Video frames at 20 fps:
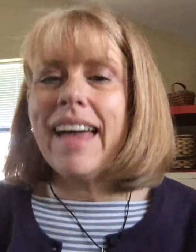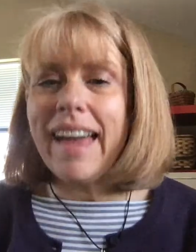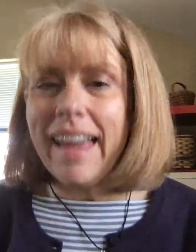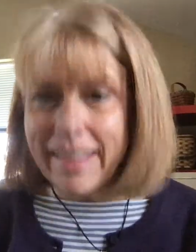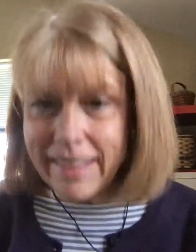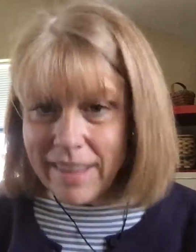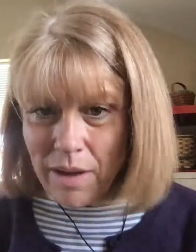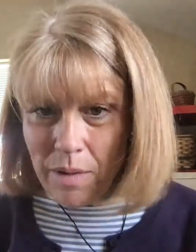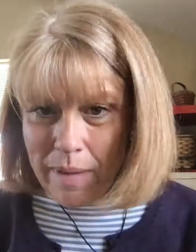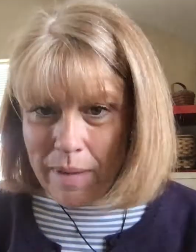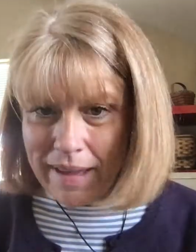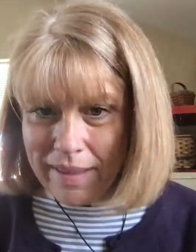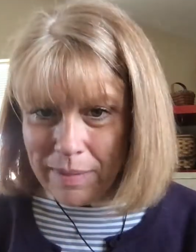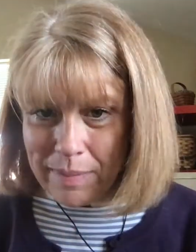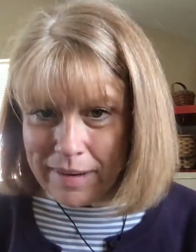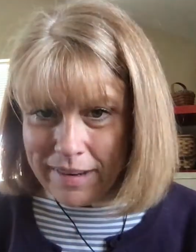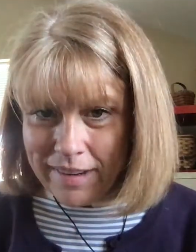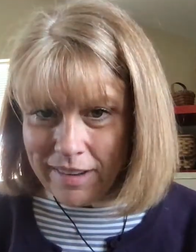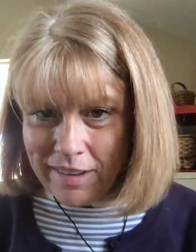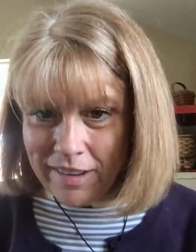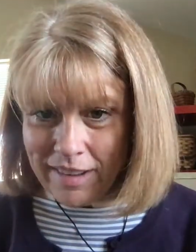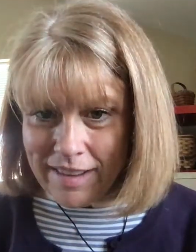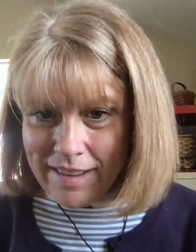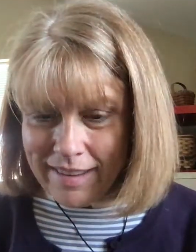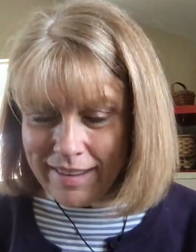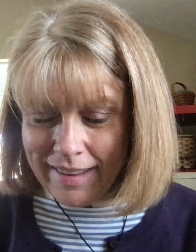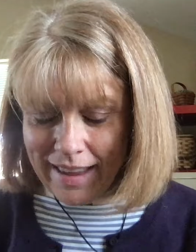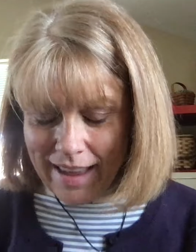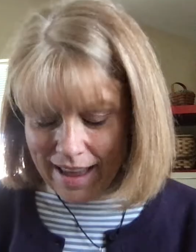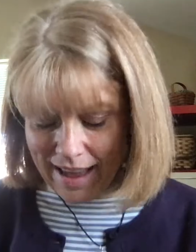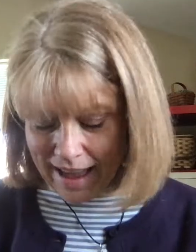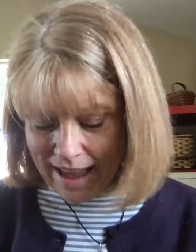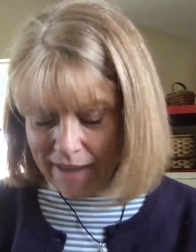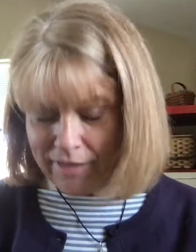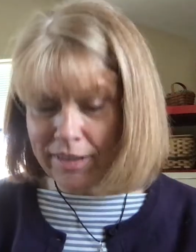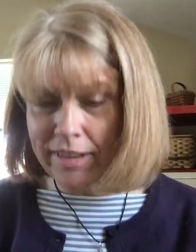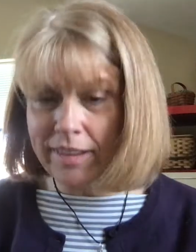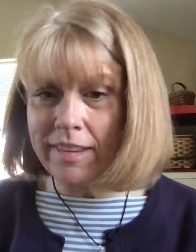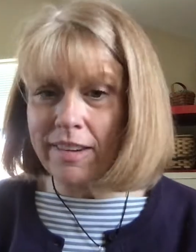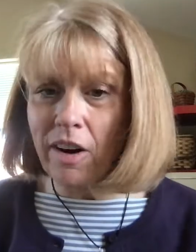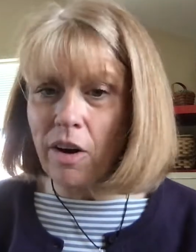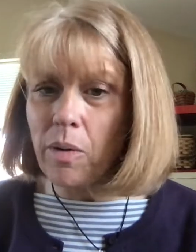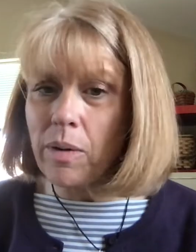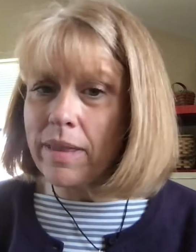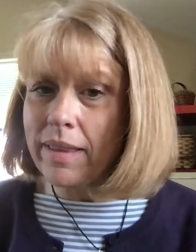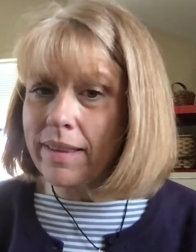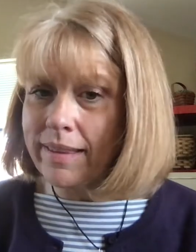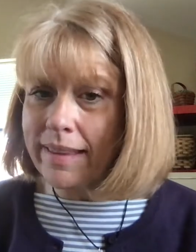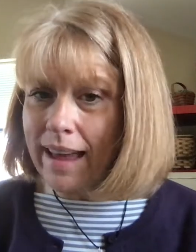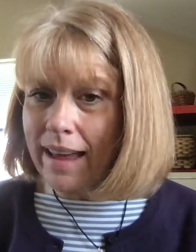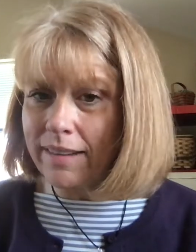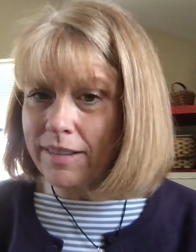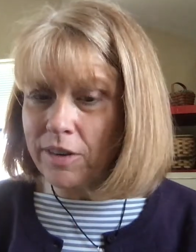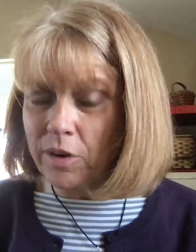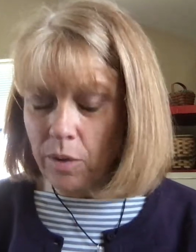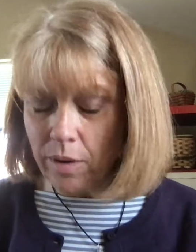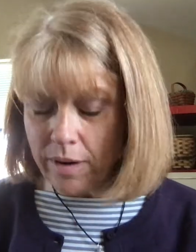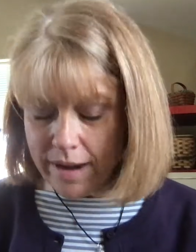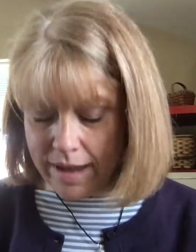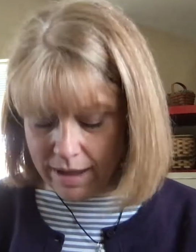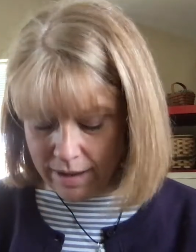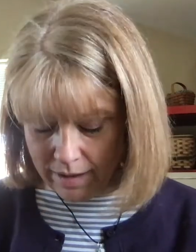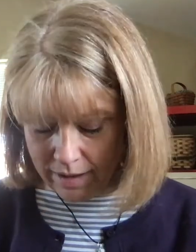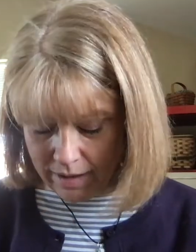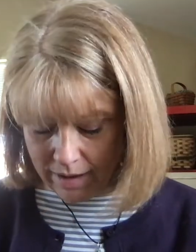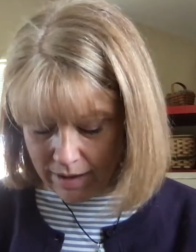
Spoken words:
Hello, mathematicians. I have to start with a sad story.